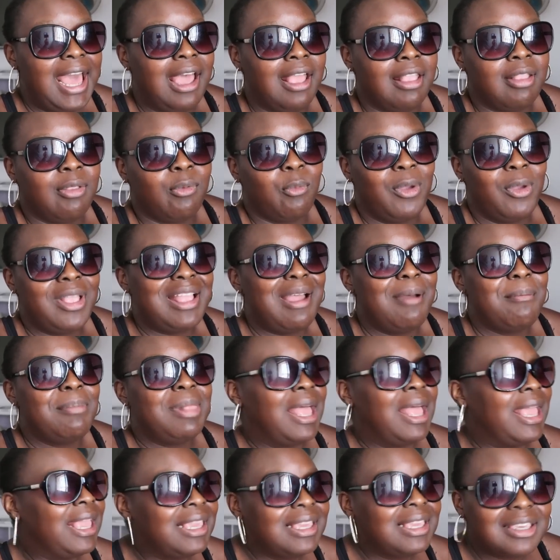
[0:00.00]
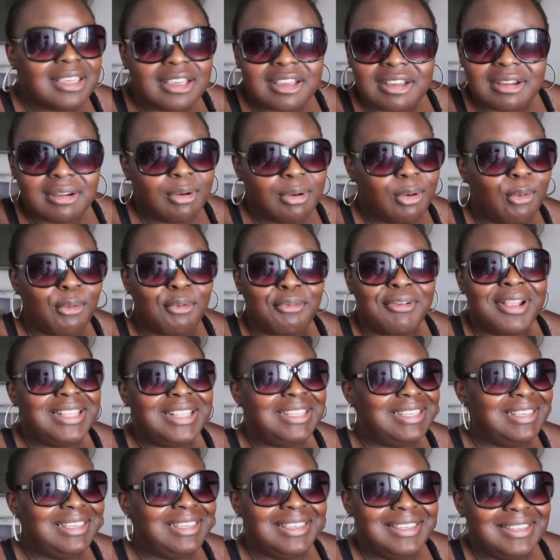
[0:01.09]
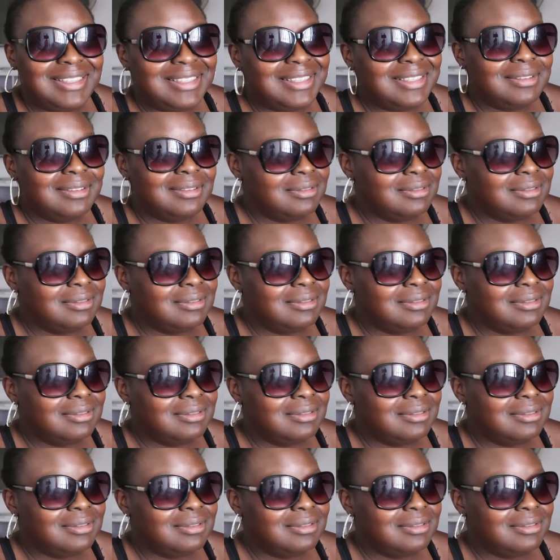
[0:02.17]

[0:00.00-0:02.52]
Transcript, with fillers: and when i'm like already